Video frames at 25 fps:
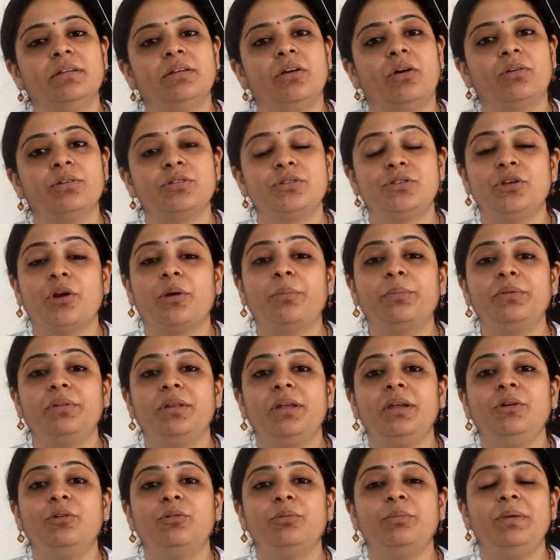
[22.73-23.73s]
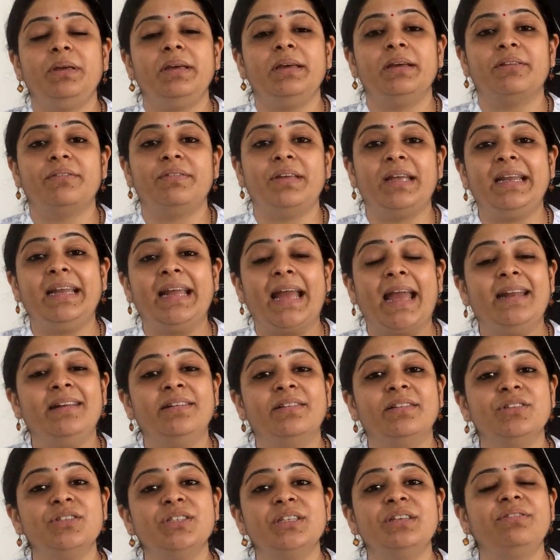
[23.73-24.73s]
osteopathy to be a very
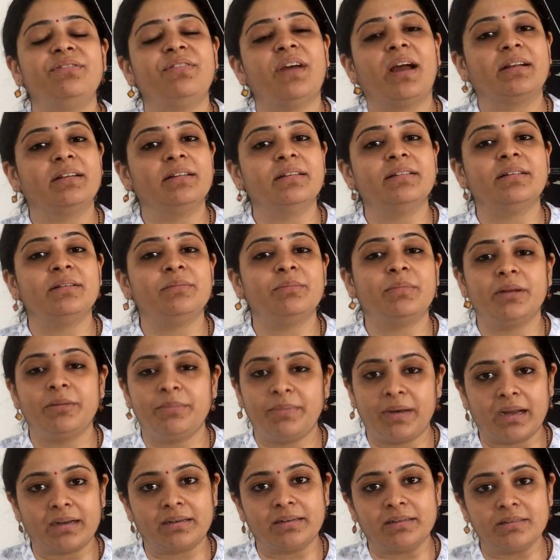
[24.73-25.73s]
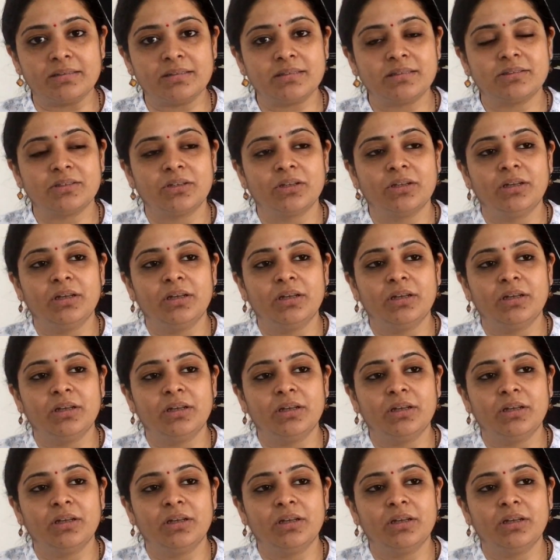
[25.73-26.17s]
enriching factor in my practice.